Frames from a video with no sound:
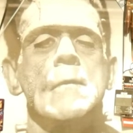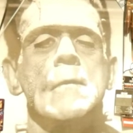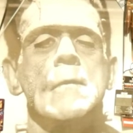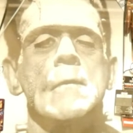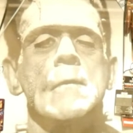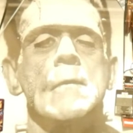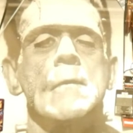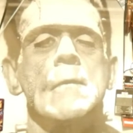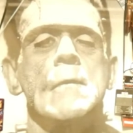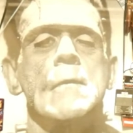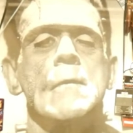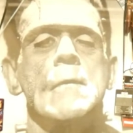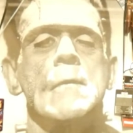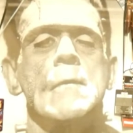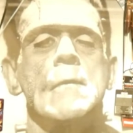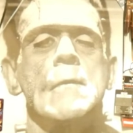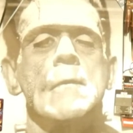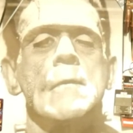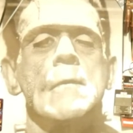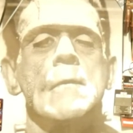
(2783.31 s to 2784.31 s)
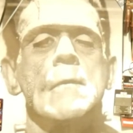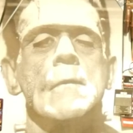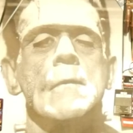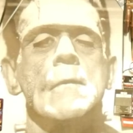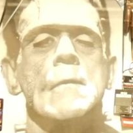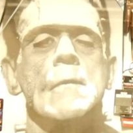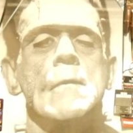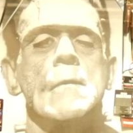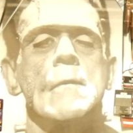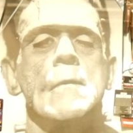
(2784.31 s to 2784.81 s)

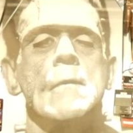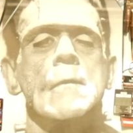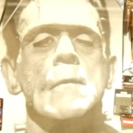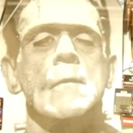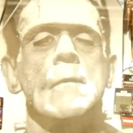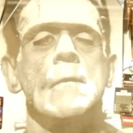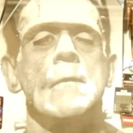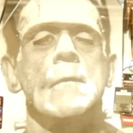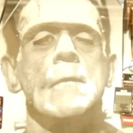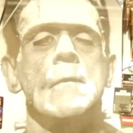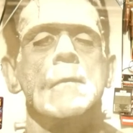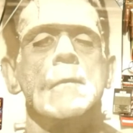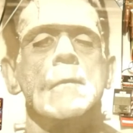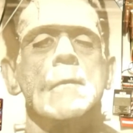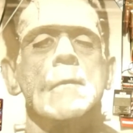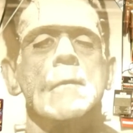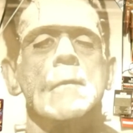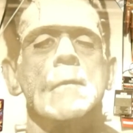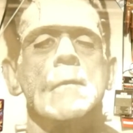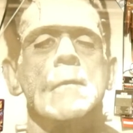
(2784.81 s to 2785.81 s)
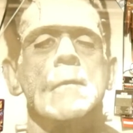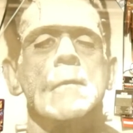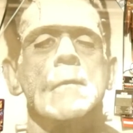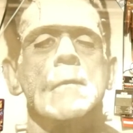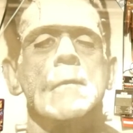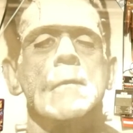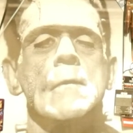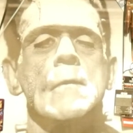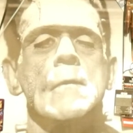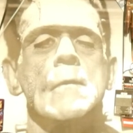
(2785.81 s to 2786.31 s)

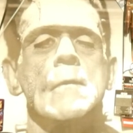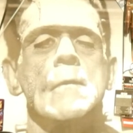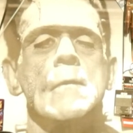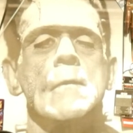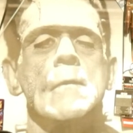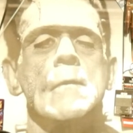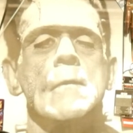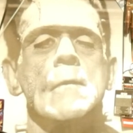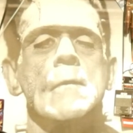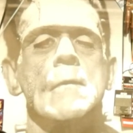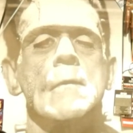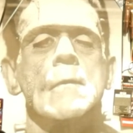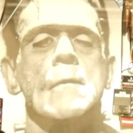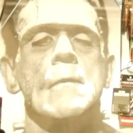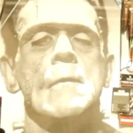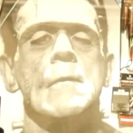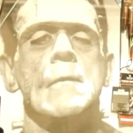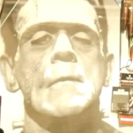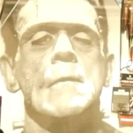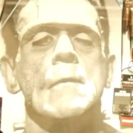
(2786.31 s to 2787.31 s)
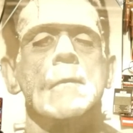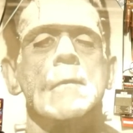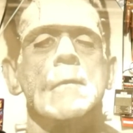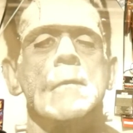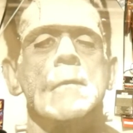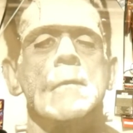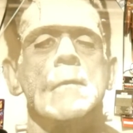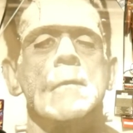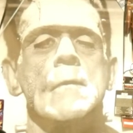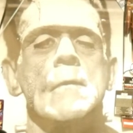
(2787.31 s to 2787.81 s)

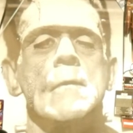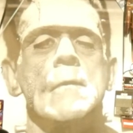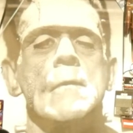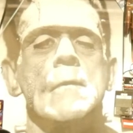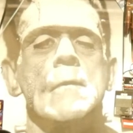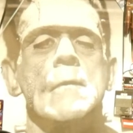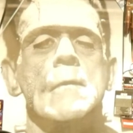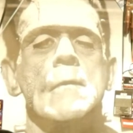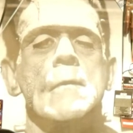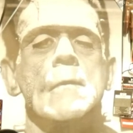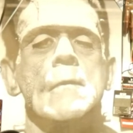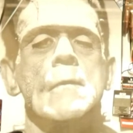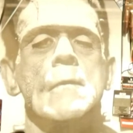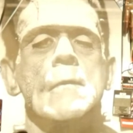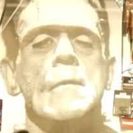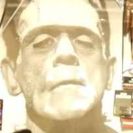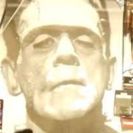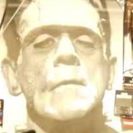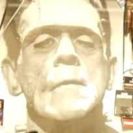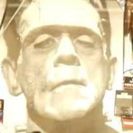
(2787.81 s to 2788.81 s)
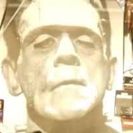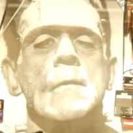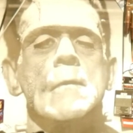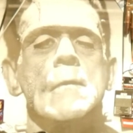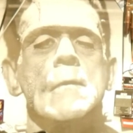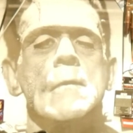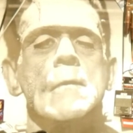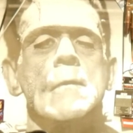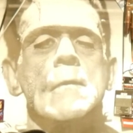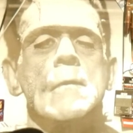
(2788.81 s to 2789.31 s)

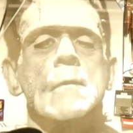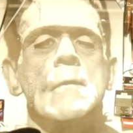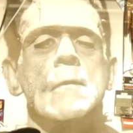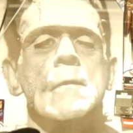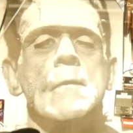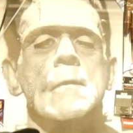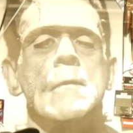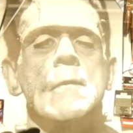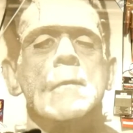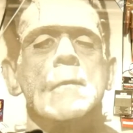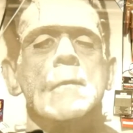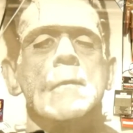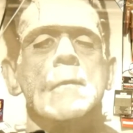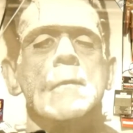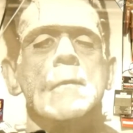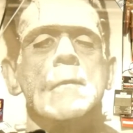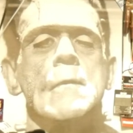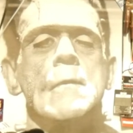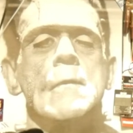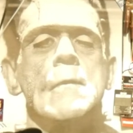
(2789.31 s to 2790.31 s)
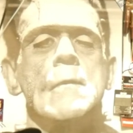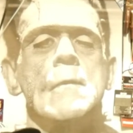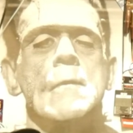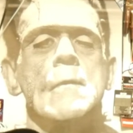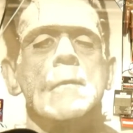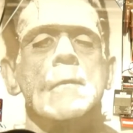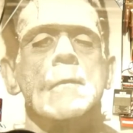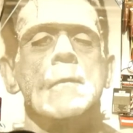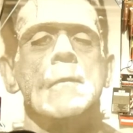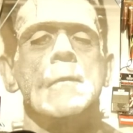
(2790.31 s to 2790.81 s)

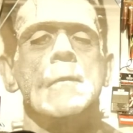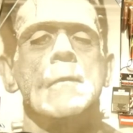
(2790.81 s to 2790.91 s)
[no speech]